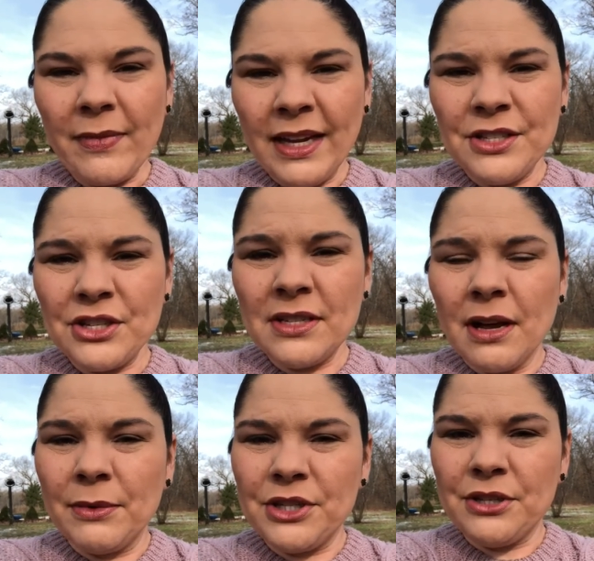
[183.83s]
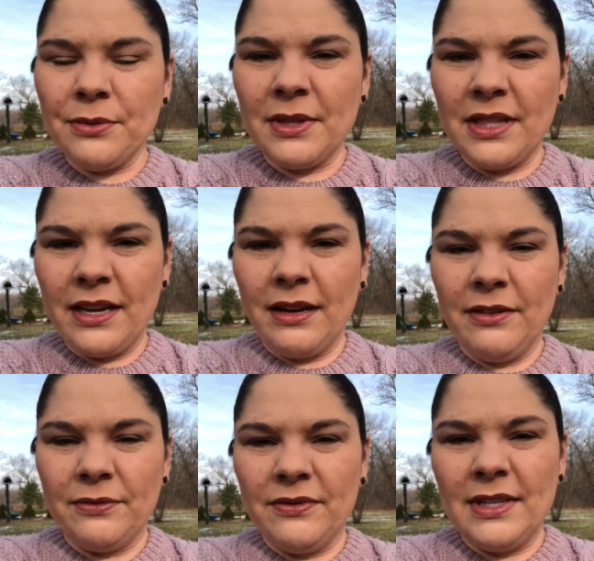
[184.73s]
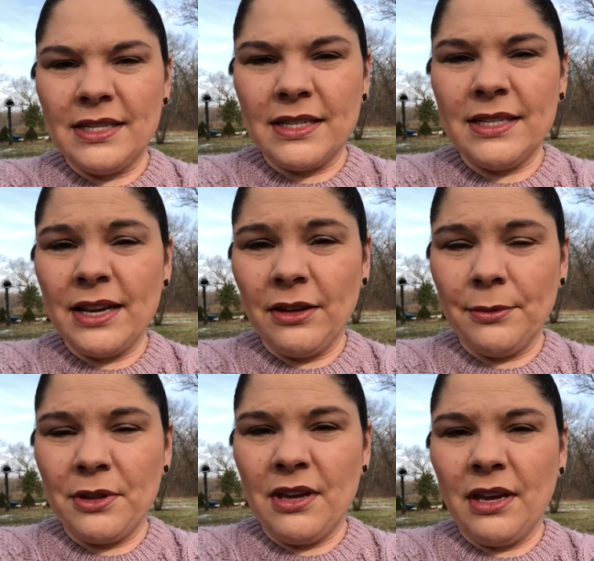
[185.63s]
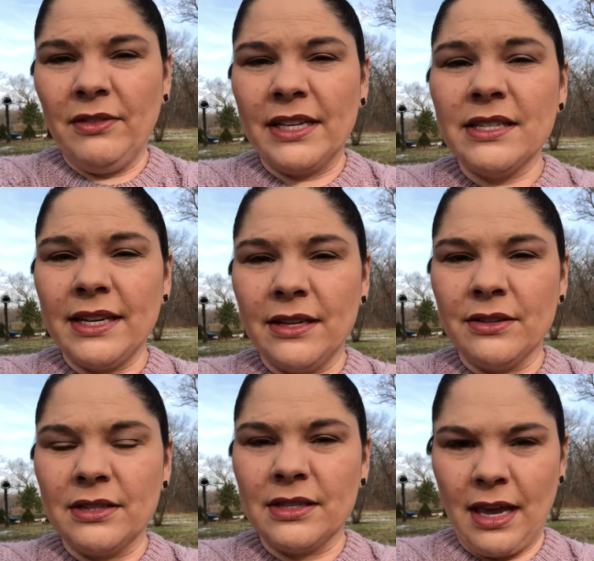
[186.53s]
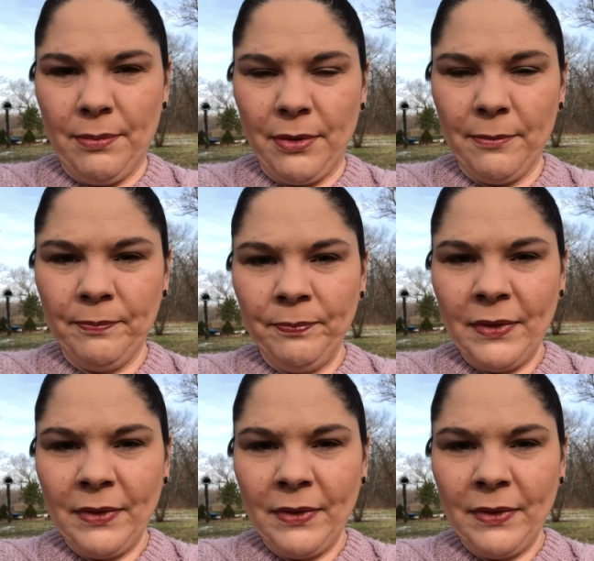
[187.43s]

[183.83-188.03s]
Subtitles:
It's just not what you would think of necessarily when you think of like a standard escape room.